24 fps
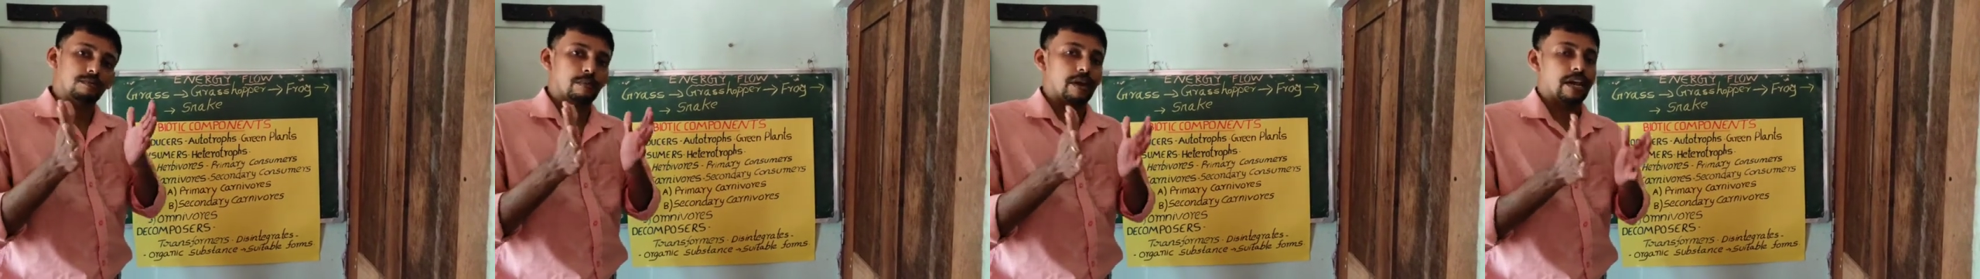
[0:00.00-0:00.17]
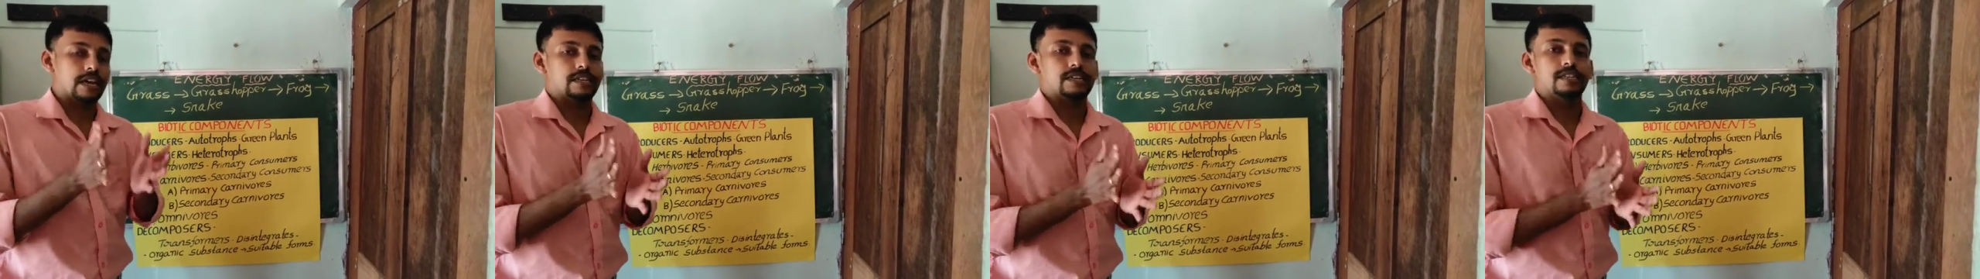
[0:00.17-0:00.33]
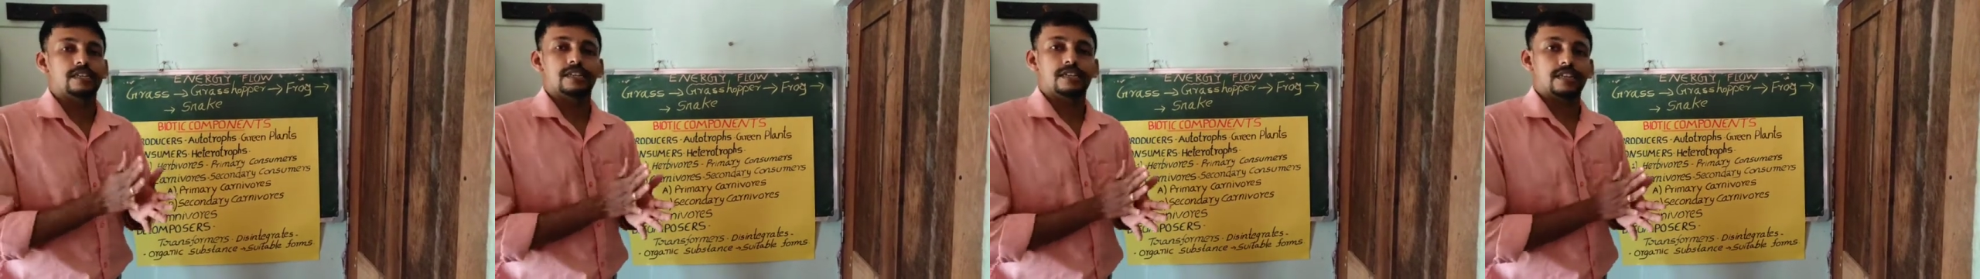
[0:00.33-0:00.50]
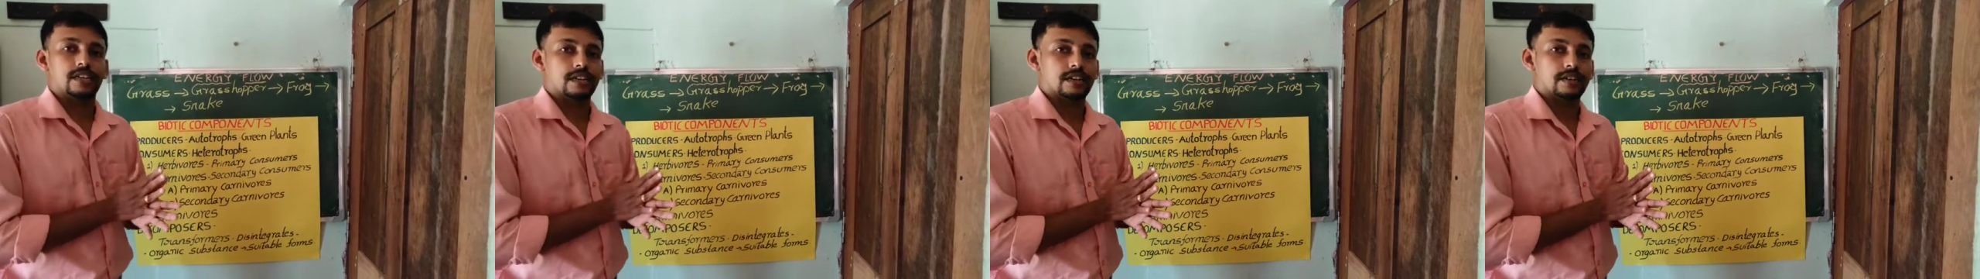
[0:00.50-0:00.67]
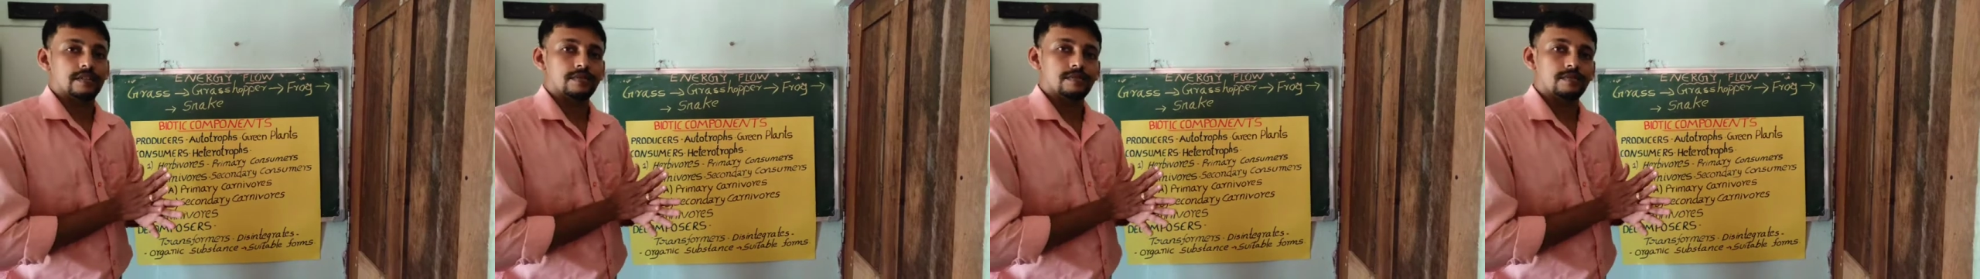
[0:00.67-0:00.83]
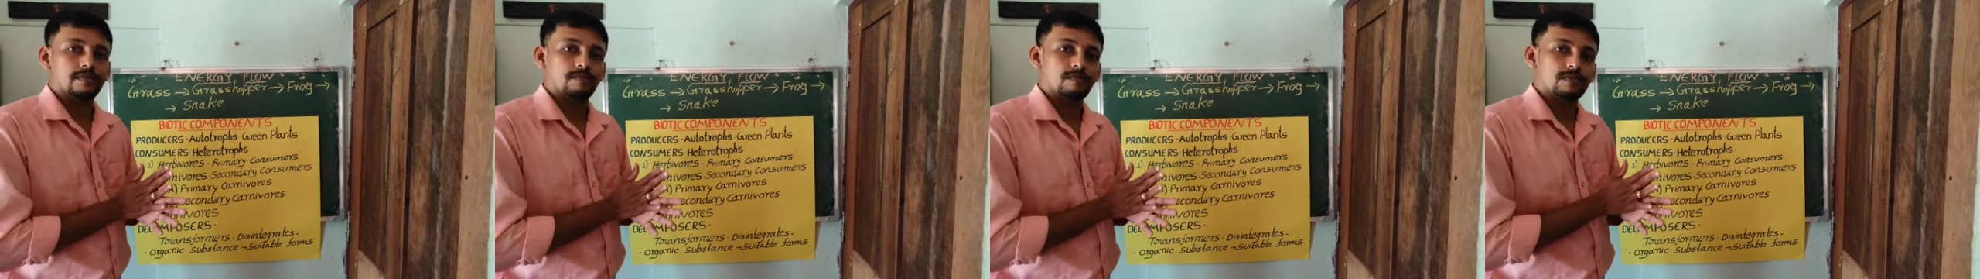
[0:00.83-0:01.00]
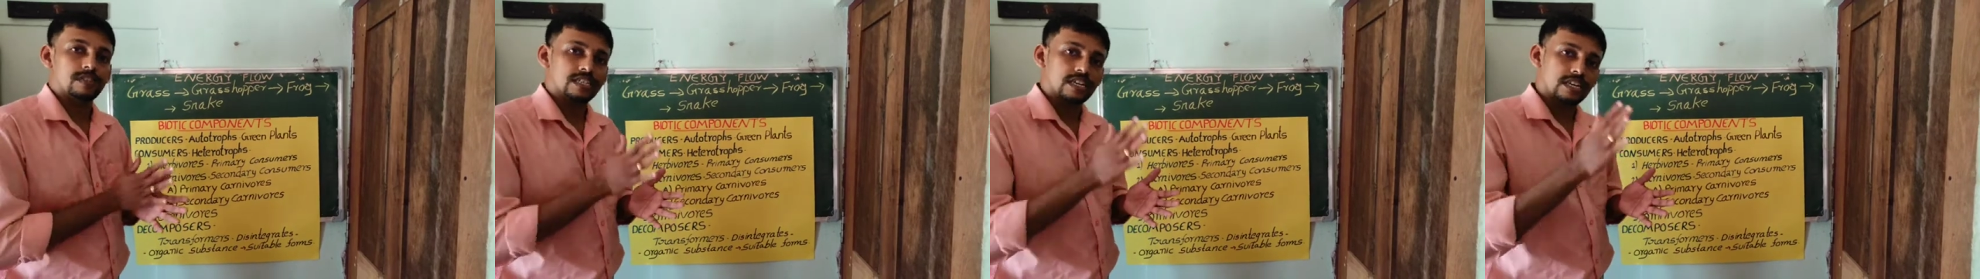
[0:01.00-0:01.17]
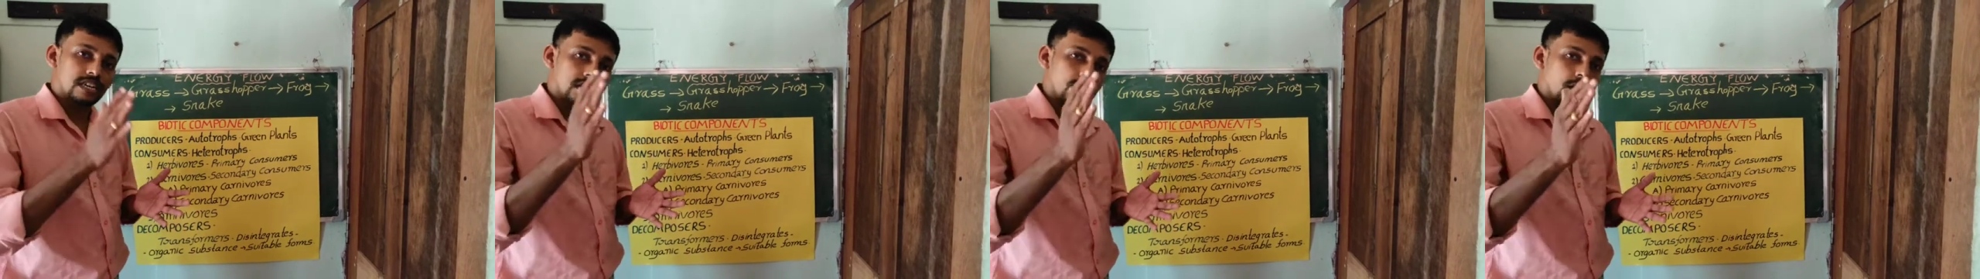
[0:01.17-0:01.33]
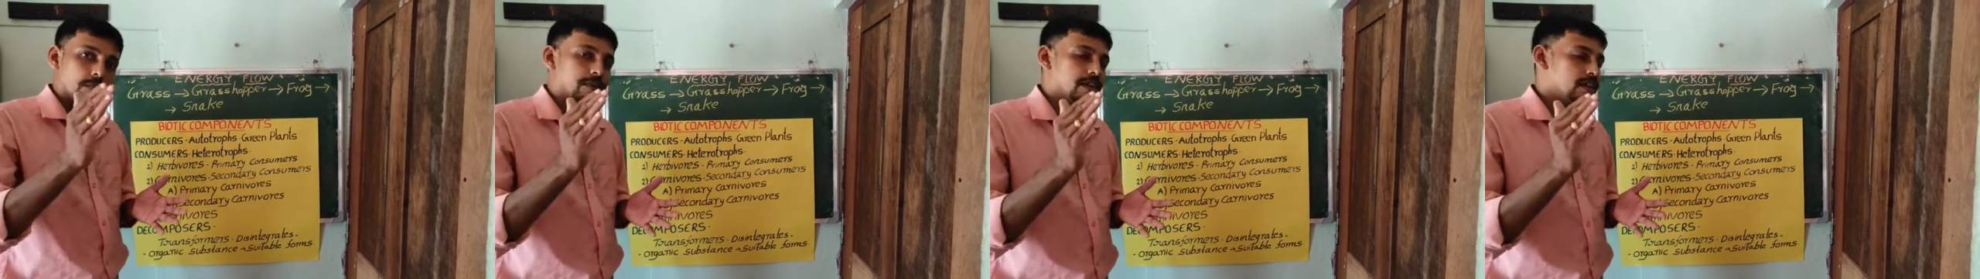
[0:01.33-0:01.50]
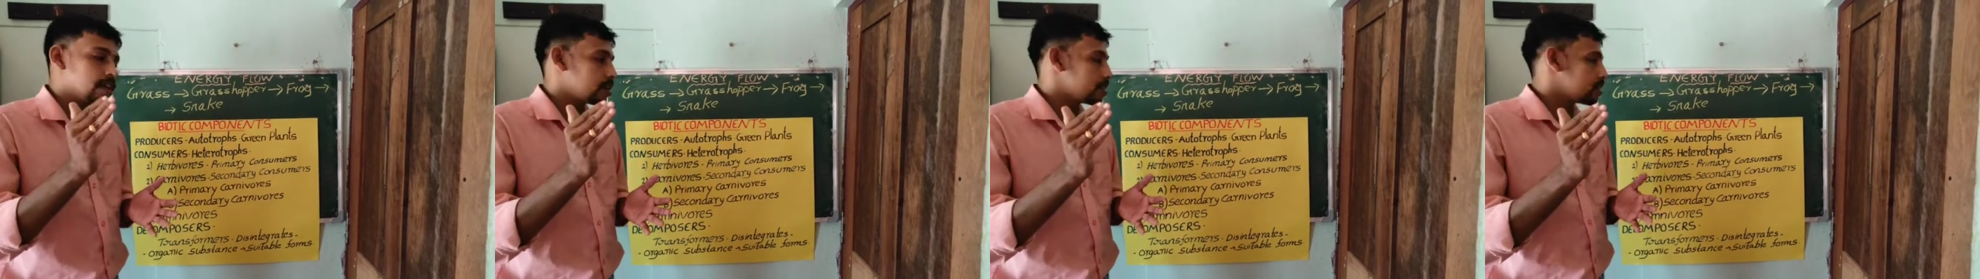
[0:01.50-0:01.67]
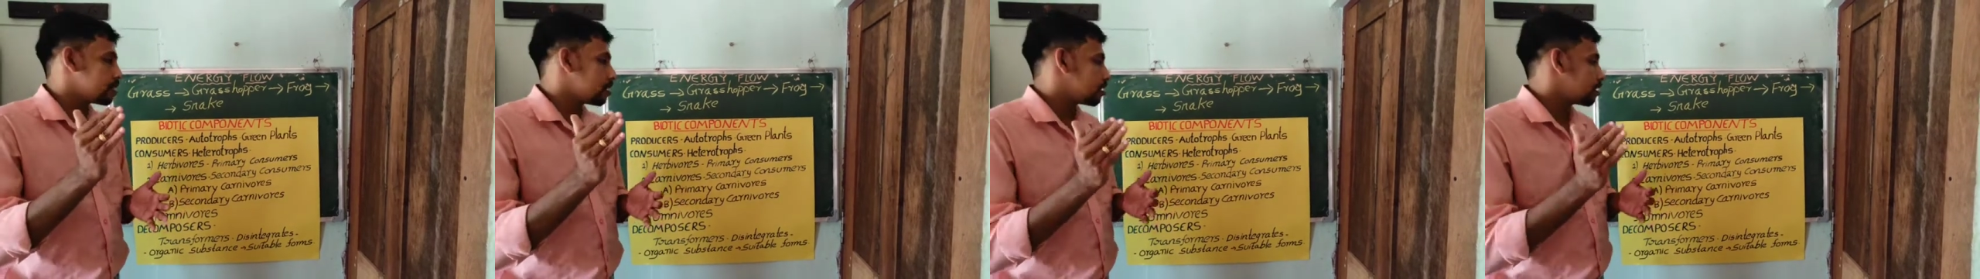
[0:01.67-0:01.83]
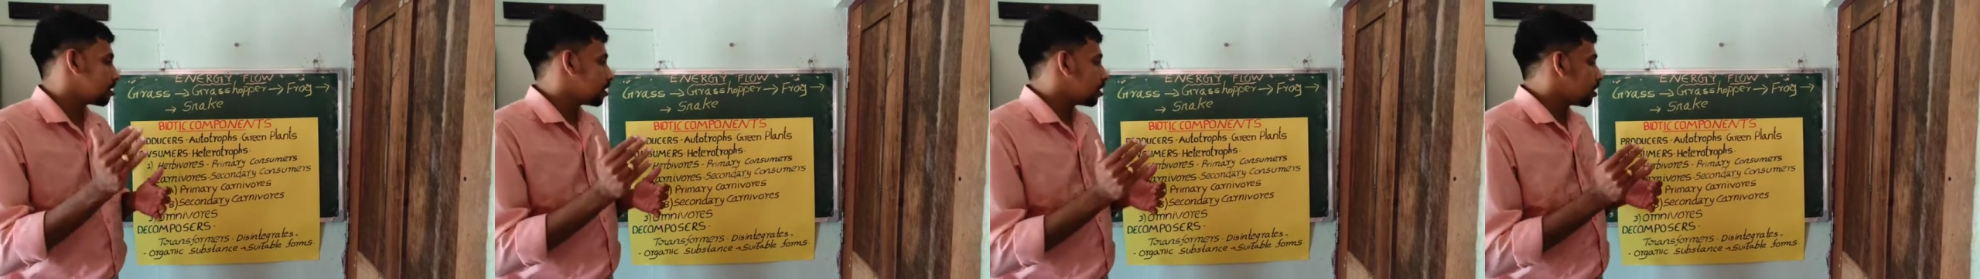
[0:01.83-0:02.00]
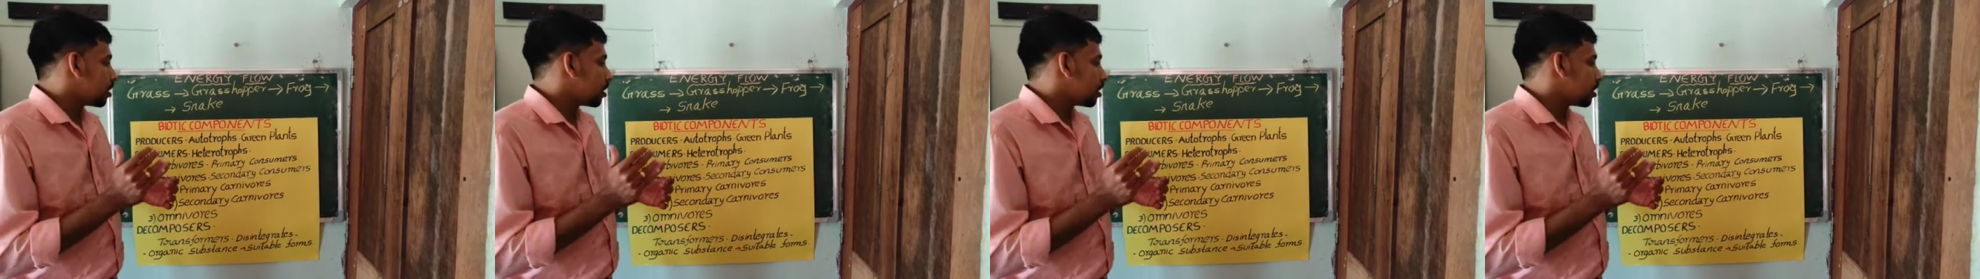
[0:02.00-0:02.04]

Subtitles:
bacteria which are coming under